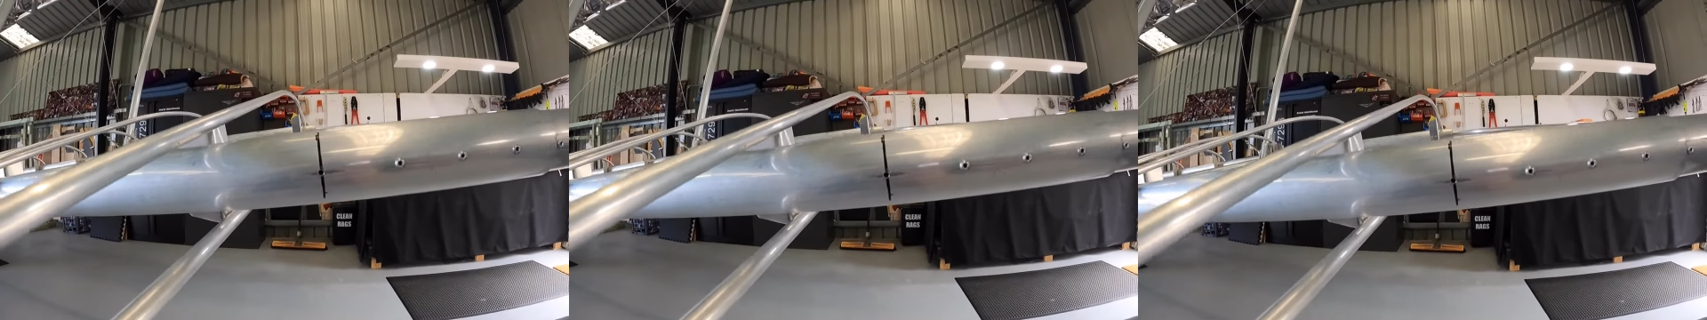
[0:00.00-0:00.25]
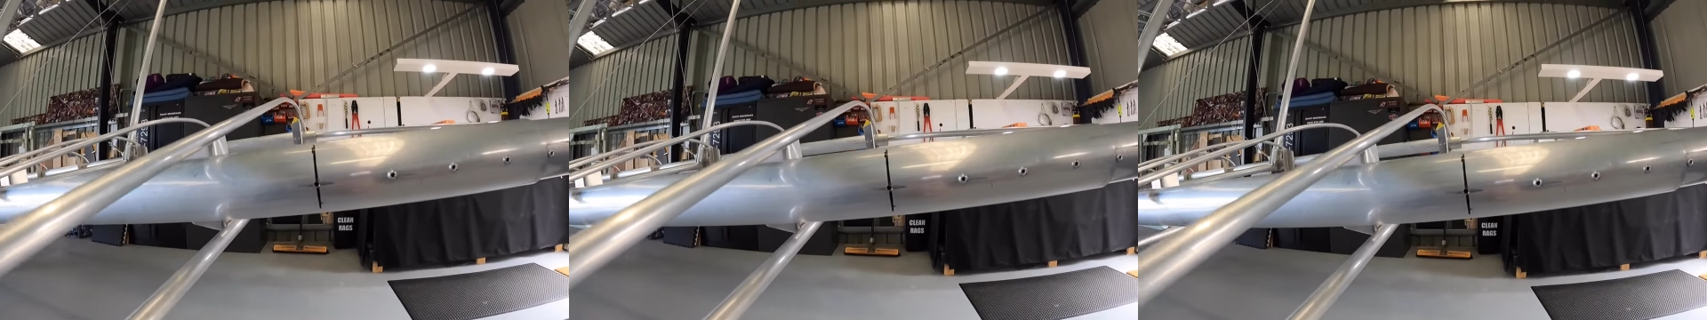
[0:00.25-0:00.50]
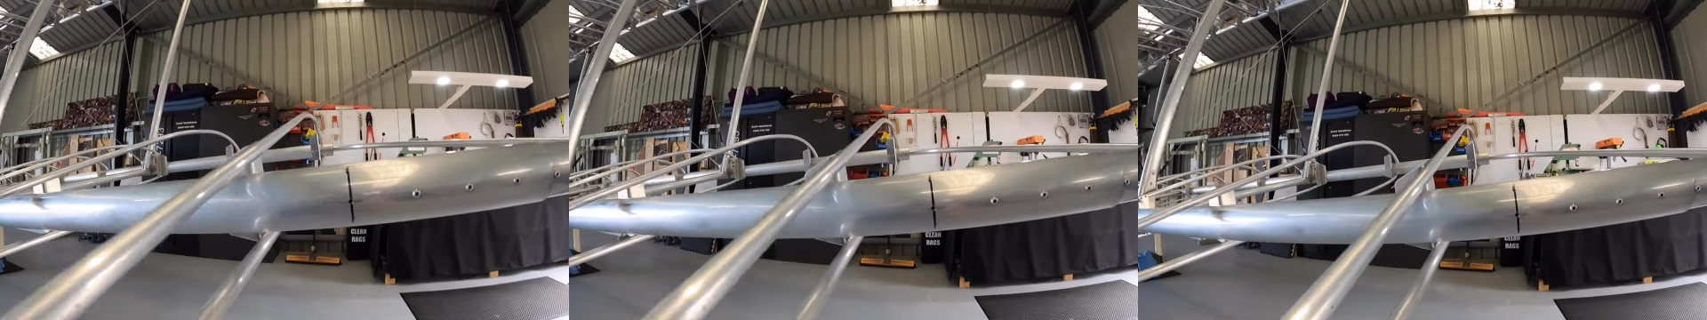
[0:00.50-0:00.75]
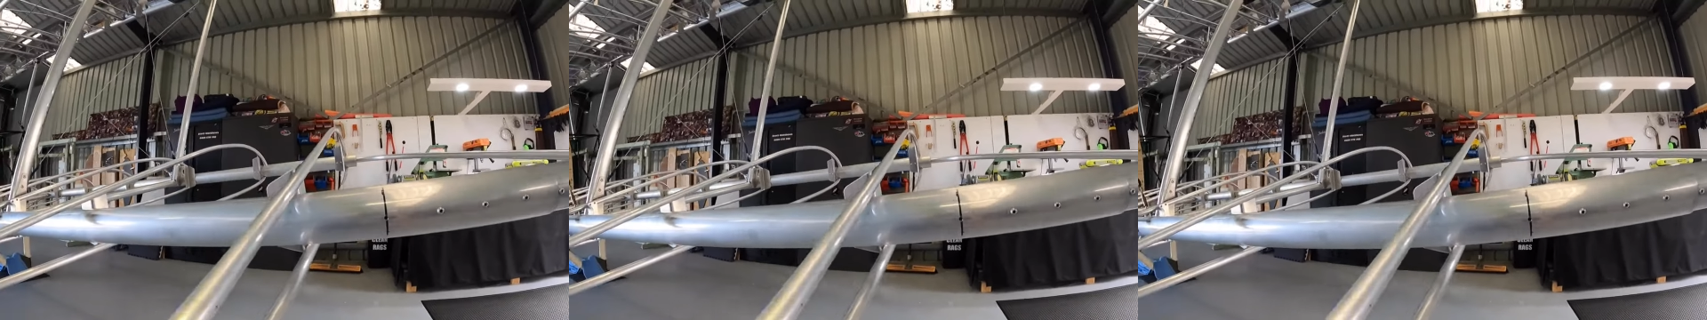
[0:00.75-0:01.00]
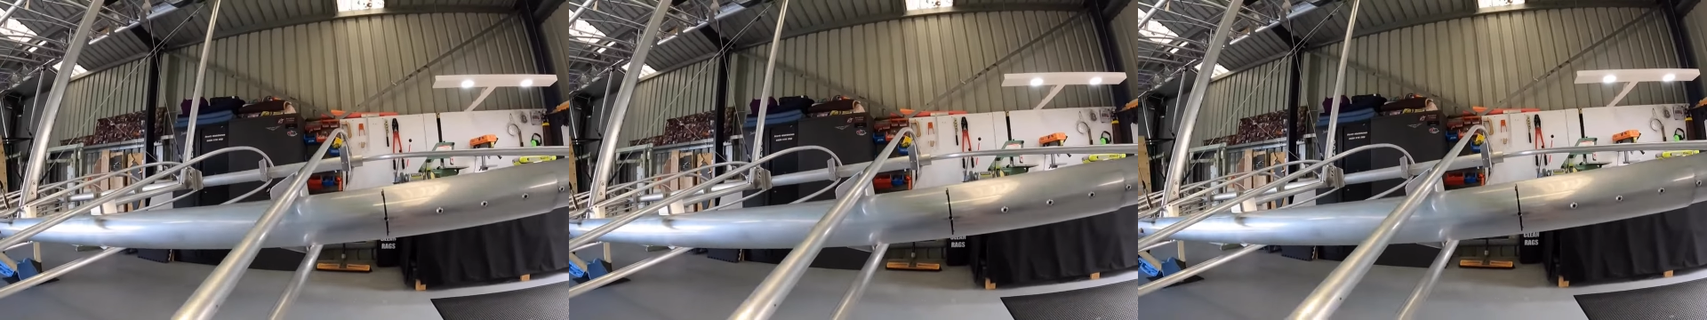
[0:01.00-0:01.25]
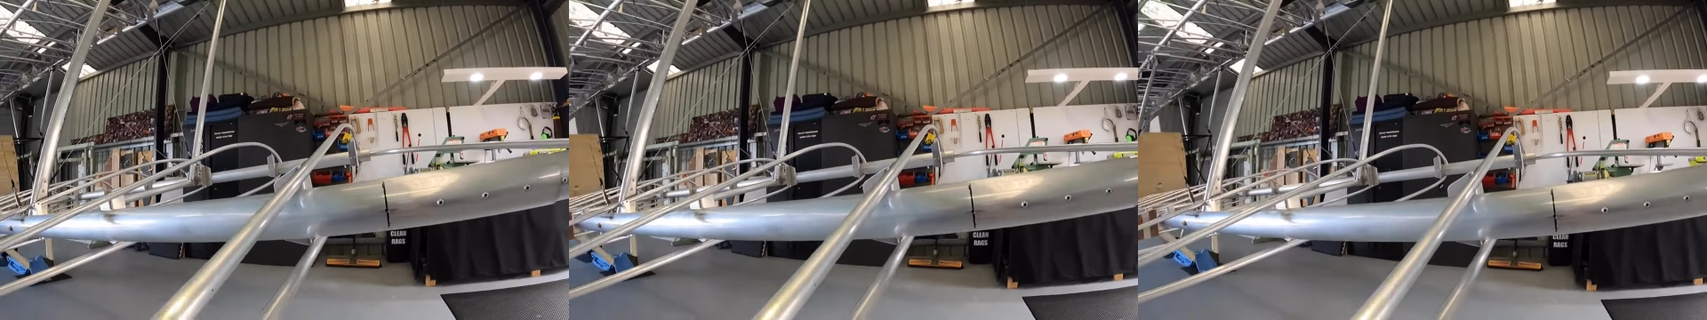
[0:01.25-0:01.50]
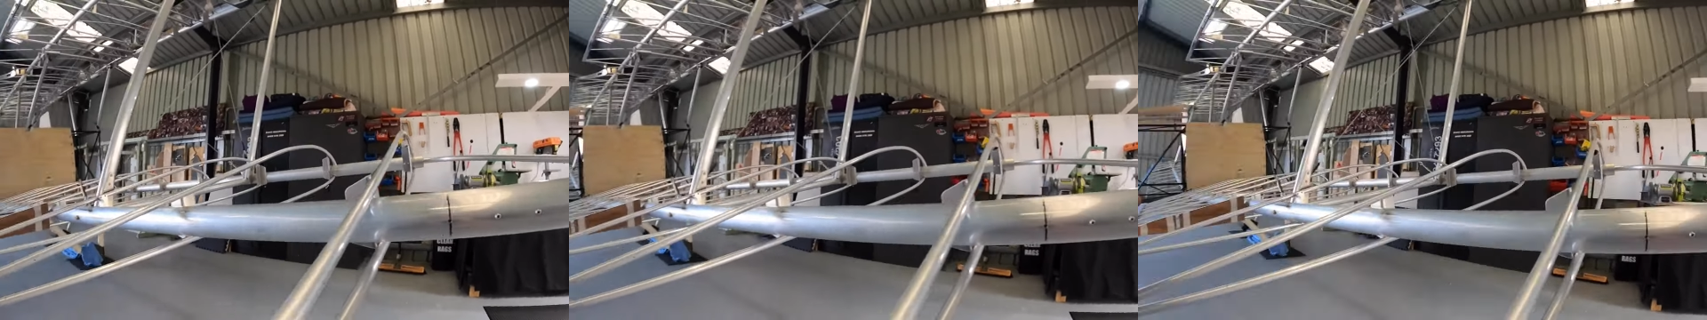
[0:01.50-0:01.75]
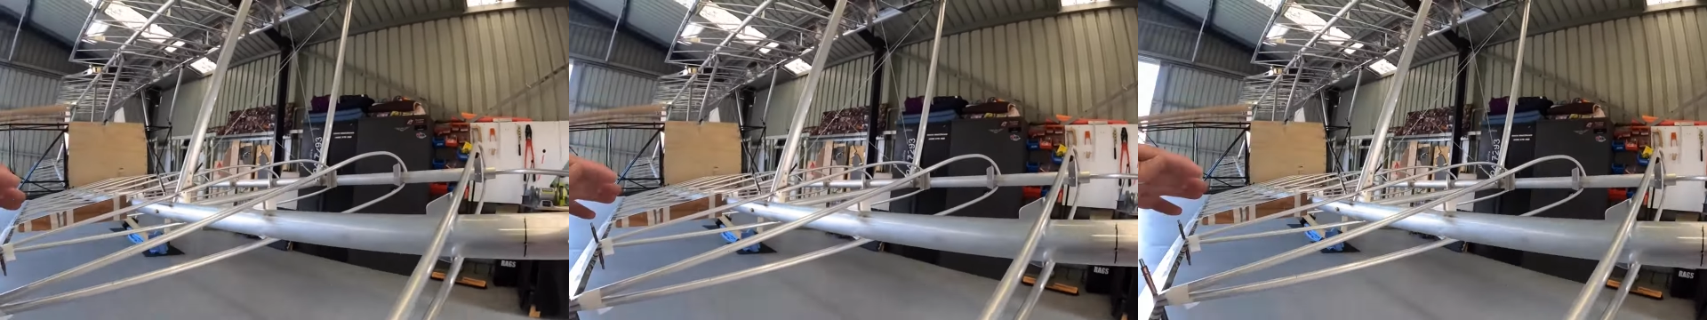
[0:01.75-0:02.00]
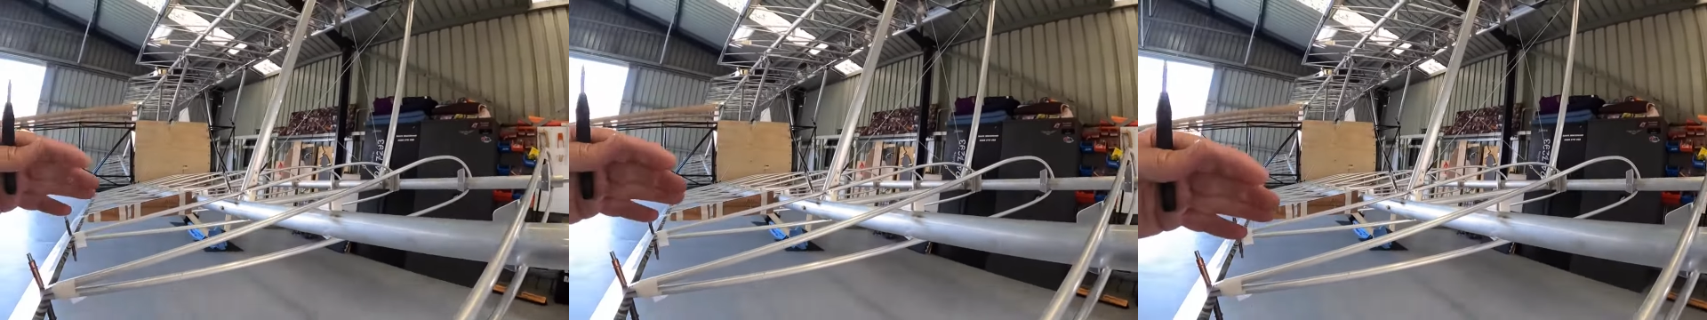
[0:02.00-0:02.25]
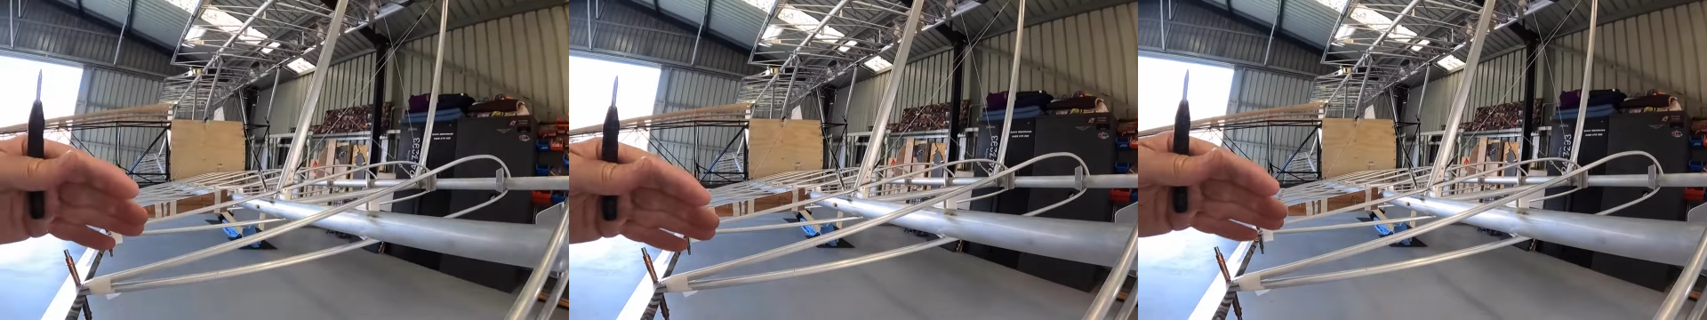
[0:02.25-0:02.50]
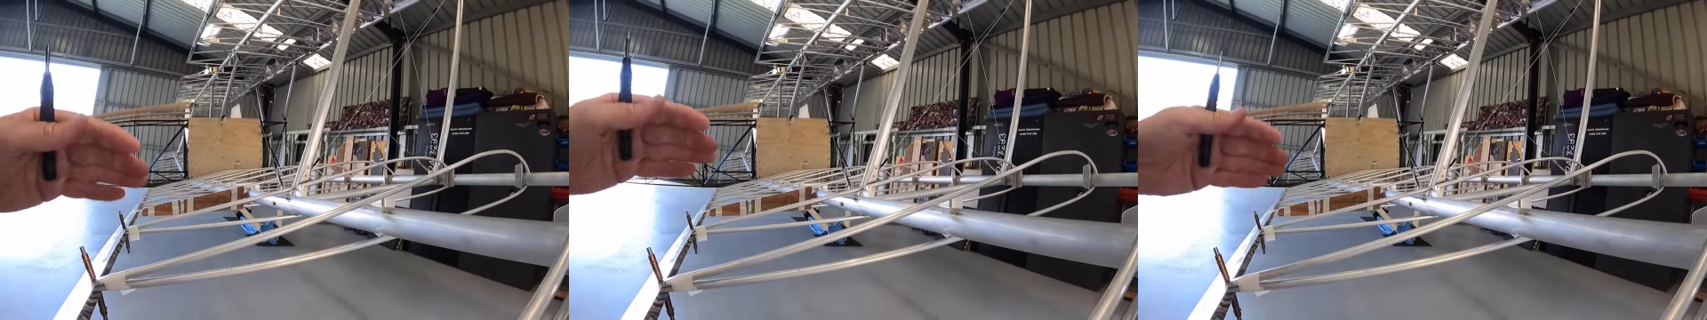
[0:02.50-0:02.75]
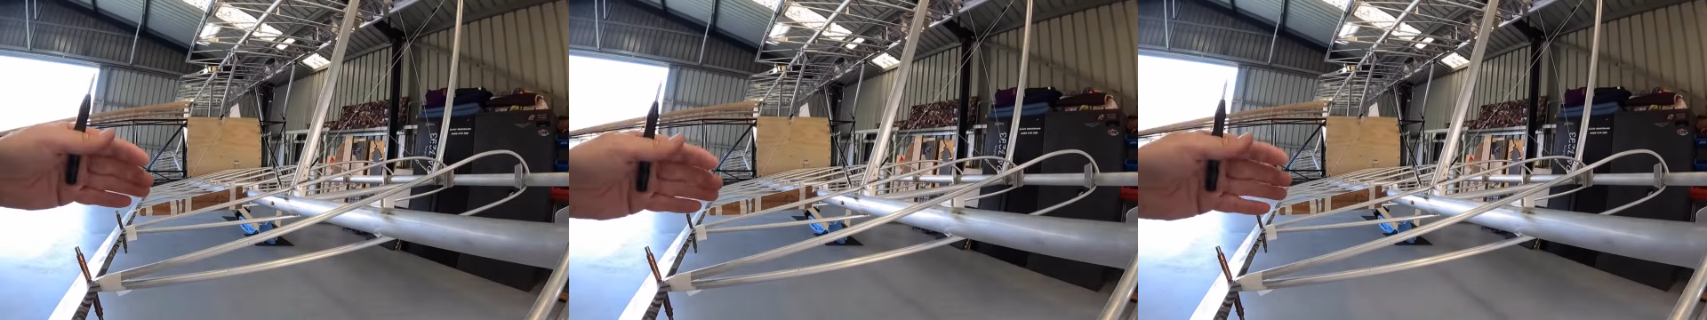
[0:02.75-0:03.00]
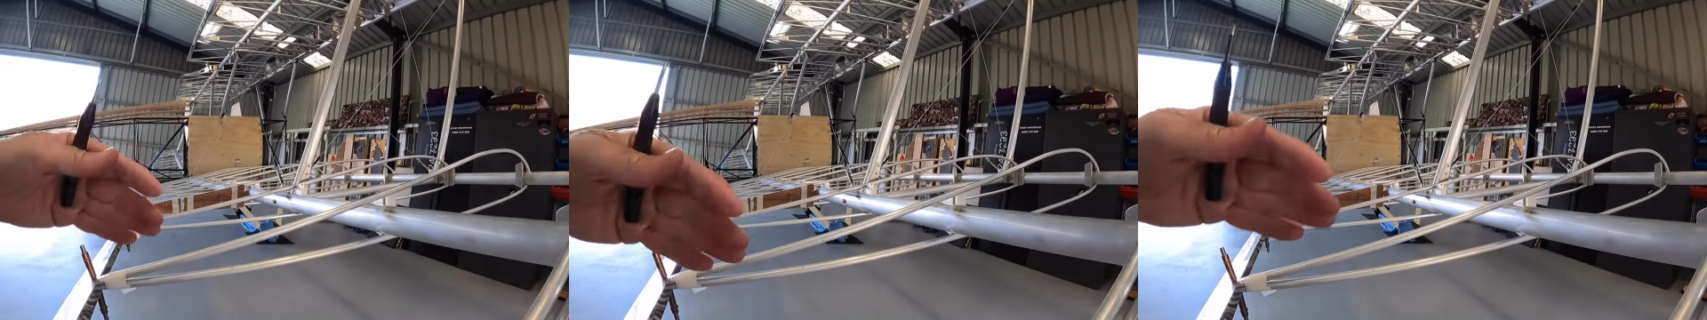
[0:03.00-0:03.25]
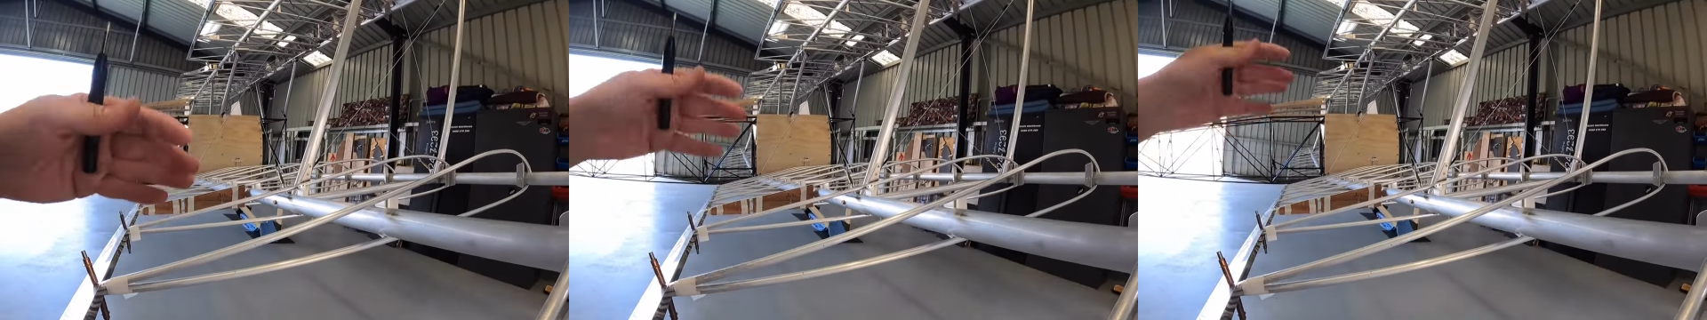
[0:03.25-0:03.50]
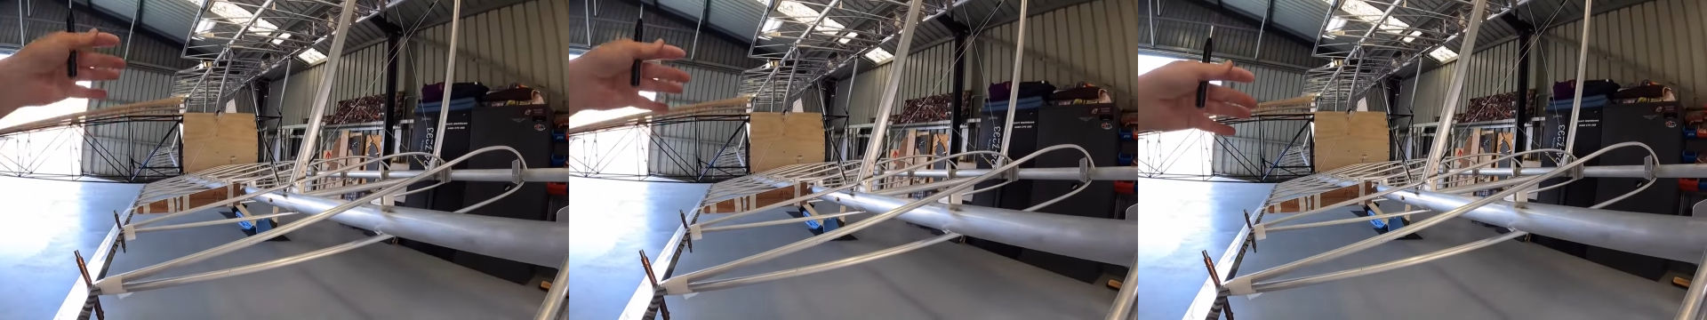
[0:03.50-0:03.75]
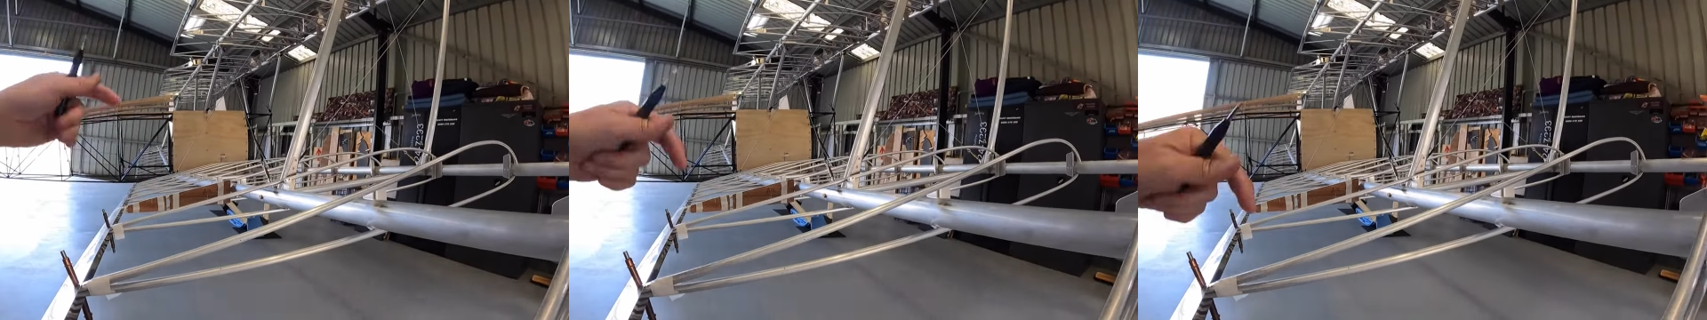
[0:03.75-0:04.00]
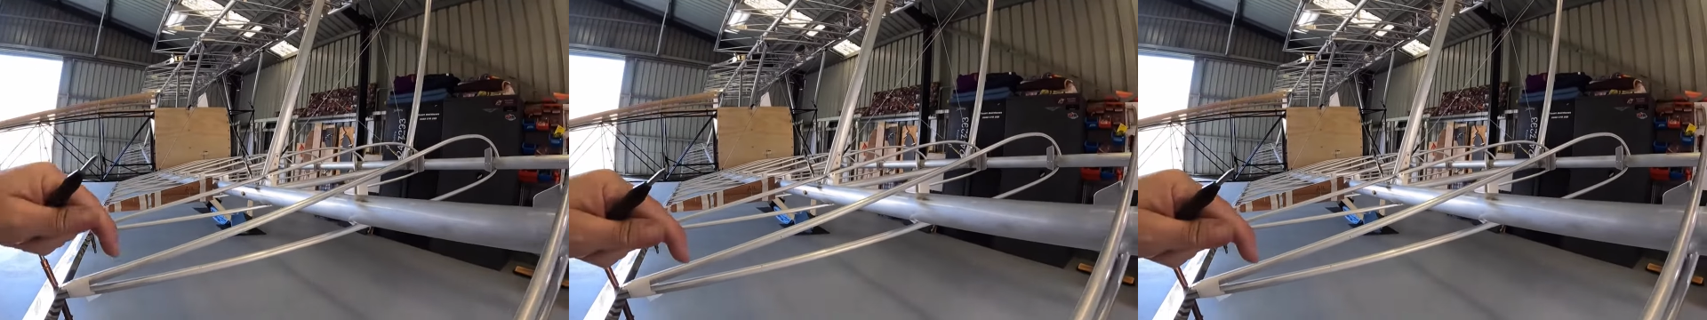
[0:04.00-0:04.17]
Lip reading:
[unreadable: no face in view]